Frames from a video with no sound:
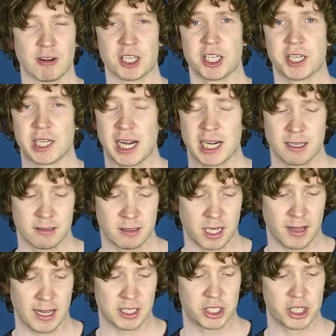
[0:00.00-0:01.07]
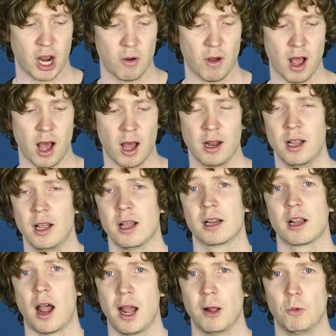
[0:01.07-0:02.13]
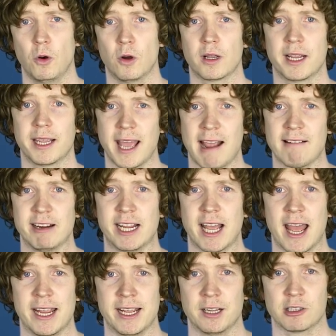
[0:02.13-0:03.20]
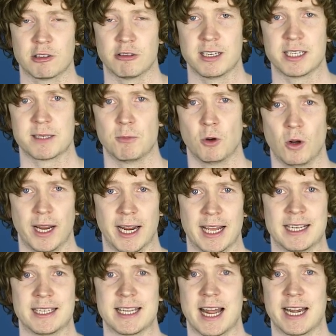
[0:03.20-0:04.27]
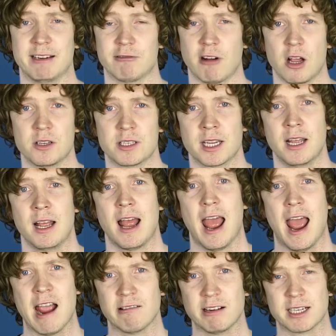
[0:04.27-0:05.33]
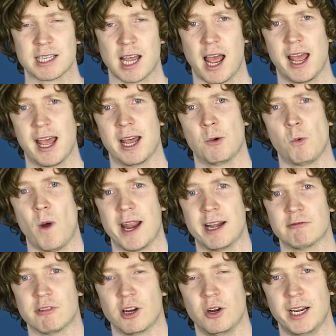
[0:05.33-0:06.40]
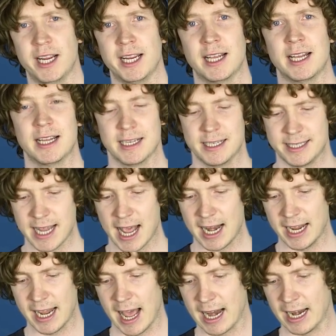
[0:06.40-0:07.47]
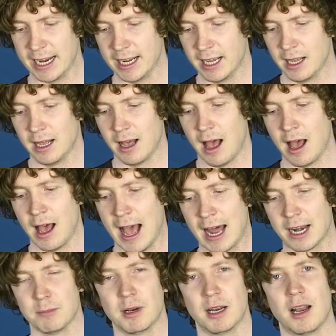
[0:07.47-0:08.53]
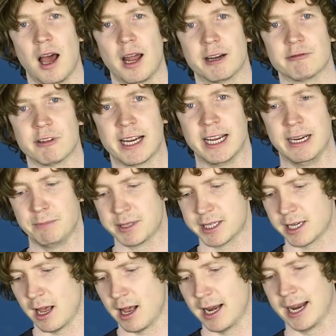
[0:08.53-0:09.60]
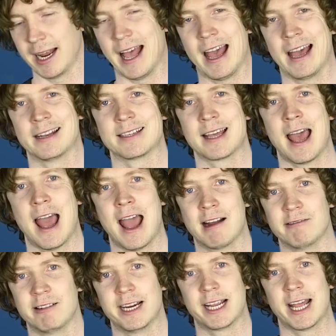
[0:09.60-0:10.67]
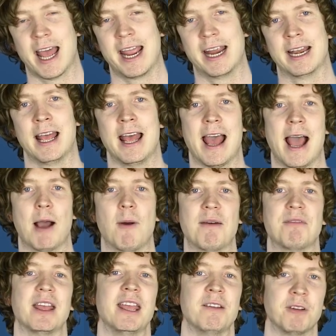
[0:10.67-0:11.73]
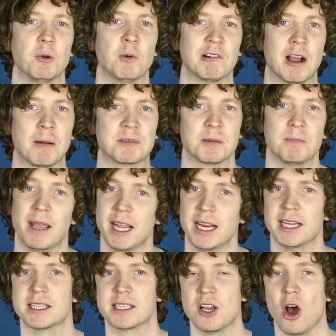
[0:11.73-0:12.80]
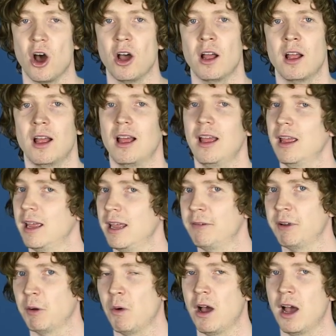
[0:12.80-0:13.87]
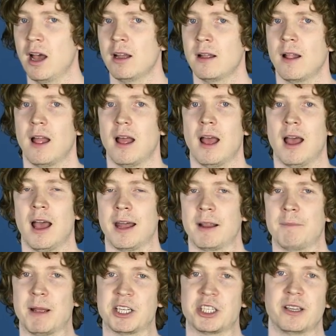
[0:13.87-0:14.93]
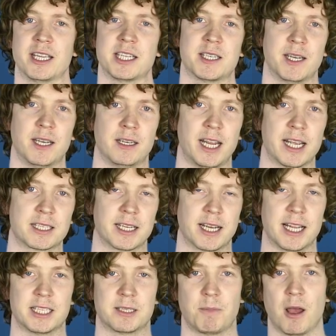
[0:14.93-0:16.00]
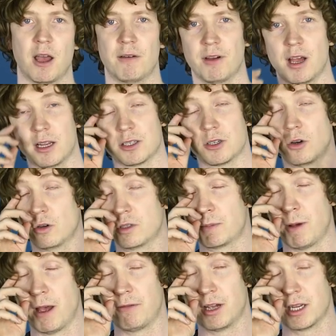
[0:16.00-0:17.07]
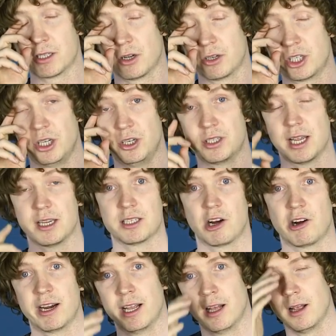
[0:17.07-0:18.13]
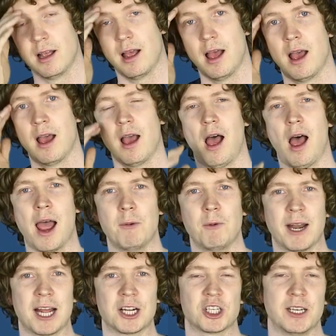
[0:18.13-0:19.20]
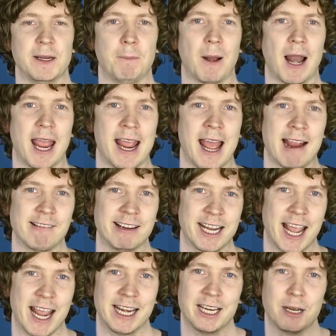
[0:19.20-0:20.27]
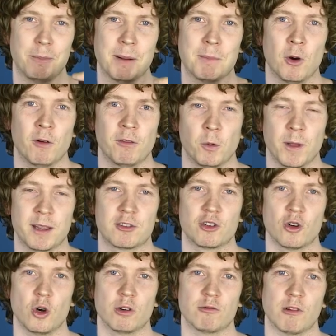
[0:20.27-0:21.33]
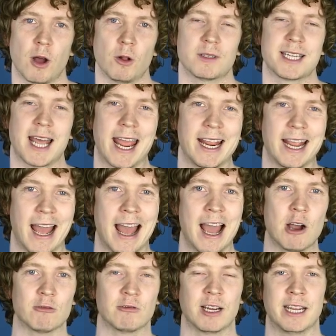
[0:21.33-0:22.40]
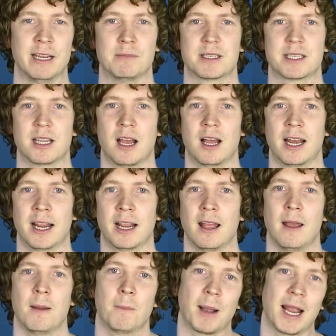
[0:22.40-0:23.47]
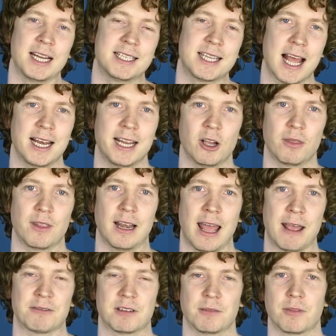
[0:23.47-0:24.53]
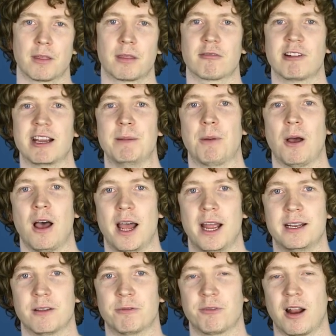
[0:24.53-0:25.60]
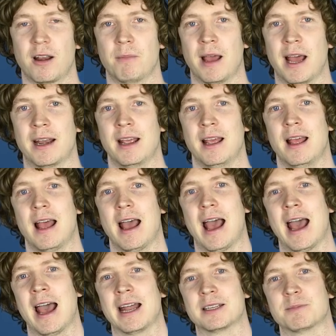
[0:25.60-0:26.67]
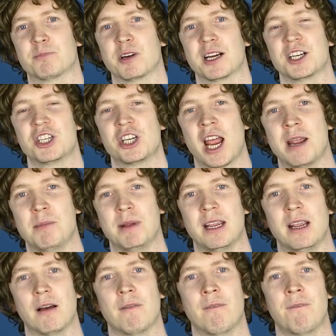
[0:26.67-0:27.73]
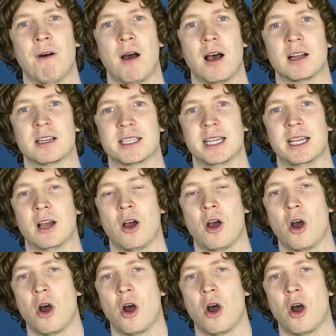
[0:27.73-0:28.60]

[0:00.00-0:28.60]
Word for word: Russia. So, that, so that's Joe Hart, Kyle Walker, Gary Cahill, Chris Smalling, and Danny Rose, Eric Dier and Wayne Rooney, Dele Alli, uh, Adam Lallana, Raheem Sterling, and Harry Kane. However, if it were up to me, and it's not, uh, if it were, uh, and I mentioned this in yesterday's Spurverts or Spurverts on Tuesday, sorry, uh, I would actually play Harry Kane in a bit more of a withdrawn role, take out Raheem Sterling, play Dele on the left of the three behind the front man, and bring Jamie Vardy